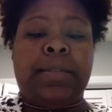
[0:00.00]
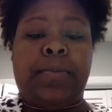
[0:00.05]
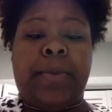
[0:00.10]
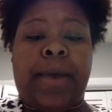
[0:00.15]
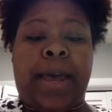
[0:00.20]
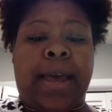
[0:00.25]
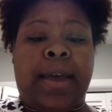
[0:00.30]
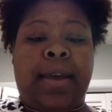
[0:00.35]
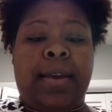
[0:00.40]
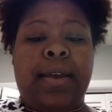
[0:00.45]

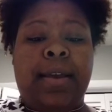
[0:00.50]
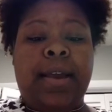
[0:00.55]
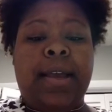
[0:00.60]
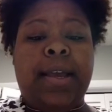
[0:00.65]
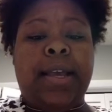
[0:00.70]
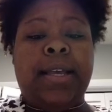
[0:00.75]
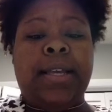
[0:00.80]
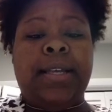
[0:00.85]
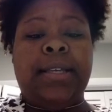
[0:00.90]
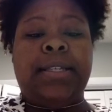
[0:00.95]
bet
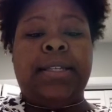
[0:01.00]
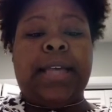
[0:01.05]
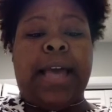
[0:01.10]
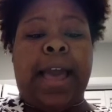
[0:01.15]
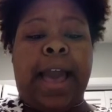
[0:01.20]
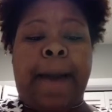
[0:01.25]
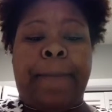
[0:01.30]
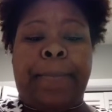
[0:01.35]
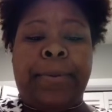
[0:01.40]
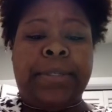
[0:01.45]
is
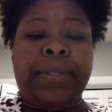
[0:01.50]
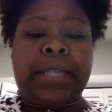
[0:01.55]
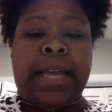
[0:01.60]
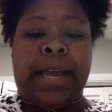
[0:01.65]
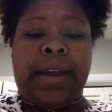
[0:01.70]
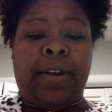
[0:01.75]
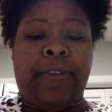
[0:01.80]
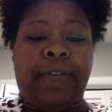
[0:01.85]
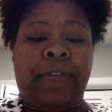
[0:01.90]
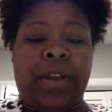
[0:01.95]
apple
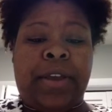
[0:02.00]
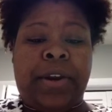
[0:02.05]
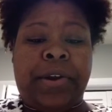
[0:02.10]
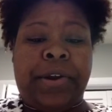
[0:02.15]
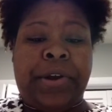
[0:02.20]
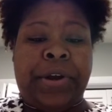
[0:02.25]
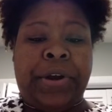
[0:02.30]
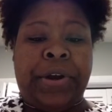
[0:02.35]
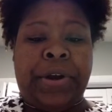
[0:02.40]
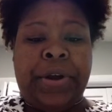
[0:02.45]
cider
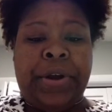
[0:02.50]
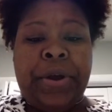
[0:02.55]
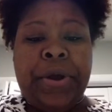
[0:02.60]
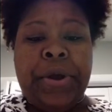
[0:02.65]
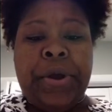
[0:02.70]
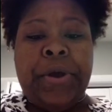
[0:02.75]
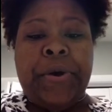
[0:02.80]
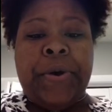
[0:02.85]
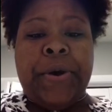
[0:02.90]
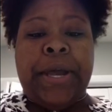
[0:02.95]
vinegar
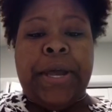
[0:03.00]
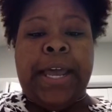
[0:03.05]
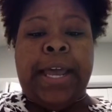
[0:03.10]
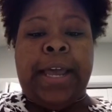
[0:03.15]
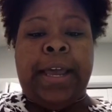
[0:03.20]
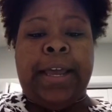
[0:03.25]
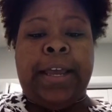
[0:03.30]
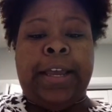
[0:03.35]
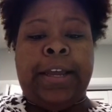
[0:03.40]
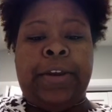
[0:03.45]

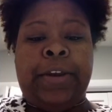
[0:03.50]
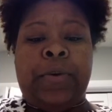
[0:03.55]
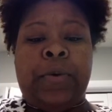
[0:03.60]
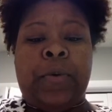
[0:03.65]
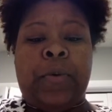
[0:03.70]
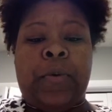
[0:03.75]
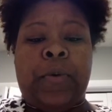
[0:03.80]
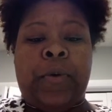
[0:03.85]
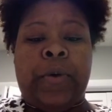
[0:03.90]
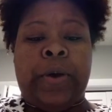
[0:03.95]
and
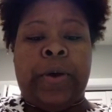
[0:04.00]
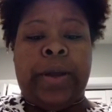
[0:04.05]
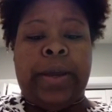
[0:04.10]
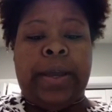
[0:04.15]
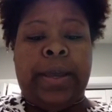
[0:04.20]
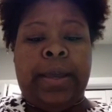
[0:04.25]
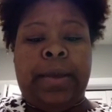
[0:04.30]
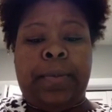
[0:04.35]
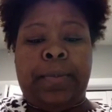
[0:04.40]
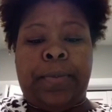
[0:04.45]
or
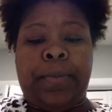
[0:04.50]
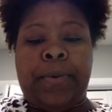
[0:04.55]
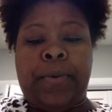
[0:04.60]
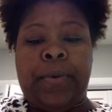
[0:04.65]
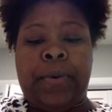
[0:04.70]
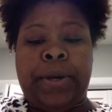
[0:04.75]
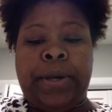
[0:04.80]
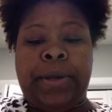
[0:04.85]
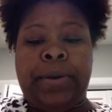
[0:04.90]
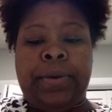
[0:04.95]
hemp
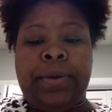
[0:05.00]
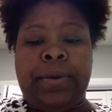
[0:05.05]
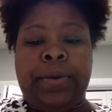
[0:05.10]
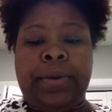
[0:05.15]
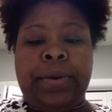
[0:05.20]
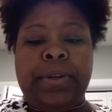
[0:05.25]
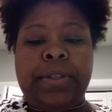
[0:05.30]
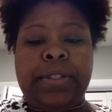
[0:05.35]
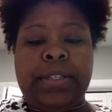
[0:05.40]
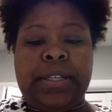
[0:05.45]
oil
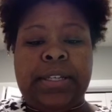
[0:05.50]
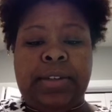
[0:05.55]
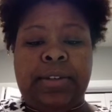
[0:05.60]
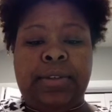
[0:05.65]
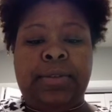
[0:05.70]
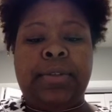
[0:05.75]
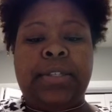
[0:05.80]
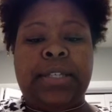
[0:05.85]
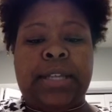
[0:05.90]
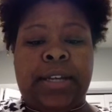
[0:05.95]
to
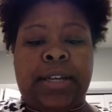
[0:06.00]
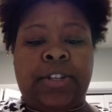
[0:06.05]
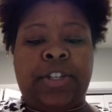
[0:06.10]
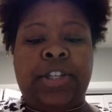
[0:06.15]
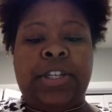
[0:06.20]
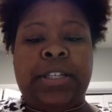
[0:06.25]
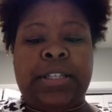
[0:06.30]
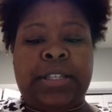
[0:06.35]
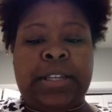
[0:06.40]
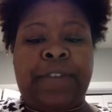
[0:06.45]
lose
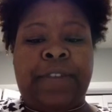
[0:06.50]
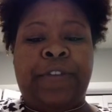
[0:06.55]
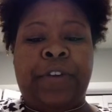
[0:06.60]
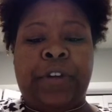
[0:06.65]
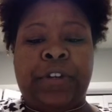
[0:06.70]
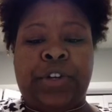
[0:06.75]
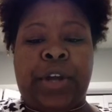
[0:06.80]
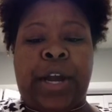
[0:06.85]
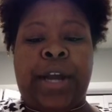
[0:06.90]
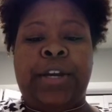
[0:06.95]
inches if
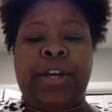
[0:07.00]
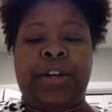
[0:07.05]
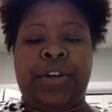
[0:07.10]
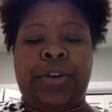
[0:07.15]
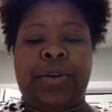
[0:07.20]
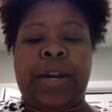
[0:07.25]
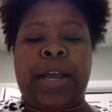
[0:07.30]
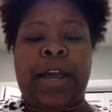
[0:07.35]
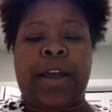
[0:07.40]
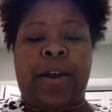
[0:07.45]
you're trying to
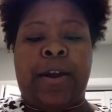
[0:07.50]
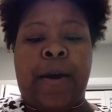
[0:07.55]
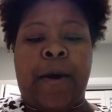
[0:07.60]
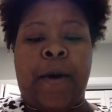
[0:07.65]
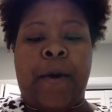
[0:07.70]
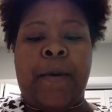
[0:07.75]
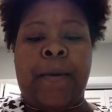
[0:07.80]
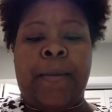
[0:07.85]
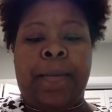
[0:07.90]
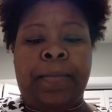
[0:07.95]
do it at
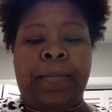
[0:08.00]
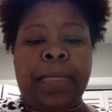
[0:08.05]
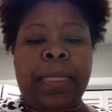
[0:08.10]
home.